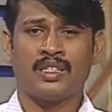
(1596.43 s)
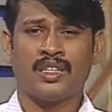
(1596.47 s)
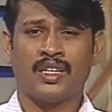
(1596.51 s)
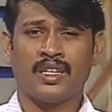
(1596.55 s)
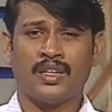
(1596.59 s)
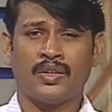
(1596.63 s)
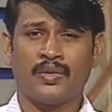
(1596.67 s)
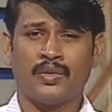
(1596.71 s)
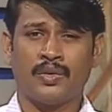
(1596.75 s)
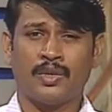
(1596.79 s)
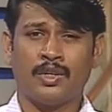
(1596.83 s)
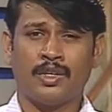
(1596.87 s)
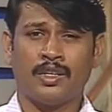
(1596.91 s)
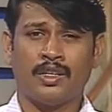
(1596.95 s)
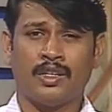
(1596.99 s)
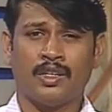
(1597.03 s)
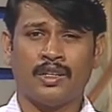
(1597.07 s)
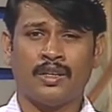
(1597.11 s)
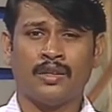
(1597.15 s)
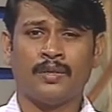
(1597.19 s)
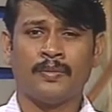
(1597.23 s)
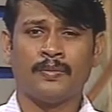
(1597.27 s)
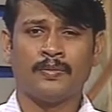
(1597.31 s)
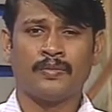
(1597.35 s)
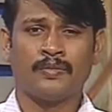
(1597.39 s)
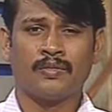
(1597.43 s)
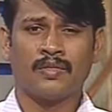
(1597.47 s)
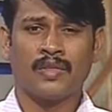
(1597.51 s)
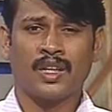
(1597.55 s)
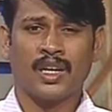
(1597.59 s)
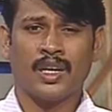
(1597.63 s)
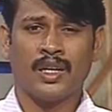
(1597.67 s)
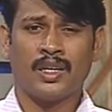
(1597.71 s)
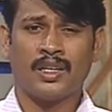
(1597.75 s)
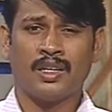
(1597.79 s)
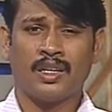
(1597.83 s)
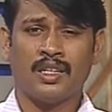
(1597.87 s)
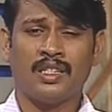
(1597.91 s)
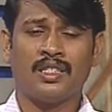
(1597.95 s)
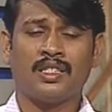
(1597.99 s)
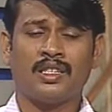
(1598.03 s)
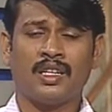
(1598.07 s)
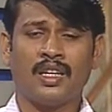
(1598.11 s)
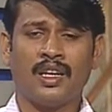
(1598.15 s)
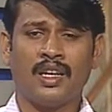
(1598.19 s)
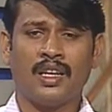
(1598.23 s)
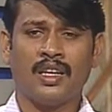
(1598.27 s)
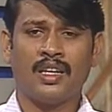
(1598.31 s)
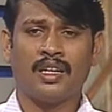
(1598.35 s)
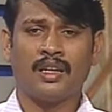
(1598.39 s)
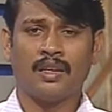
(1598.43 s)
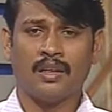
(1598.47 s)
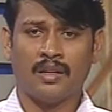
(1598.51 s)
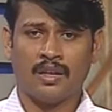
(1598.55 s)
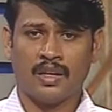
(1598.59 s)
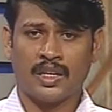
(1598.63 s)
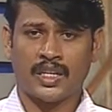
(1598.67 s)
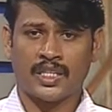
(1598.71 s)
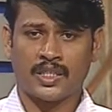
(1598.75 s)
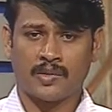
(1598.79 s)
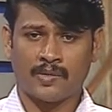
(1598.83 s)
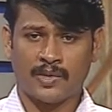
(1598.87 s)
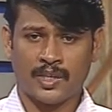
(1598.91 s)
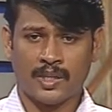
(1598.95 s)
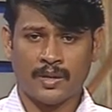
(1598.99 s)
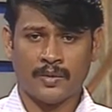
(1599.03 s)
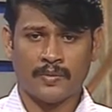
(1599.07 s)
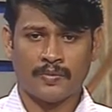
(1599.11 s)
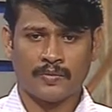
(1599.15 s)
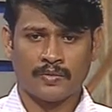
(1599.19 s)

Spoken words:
and it's illegal as well.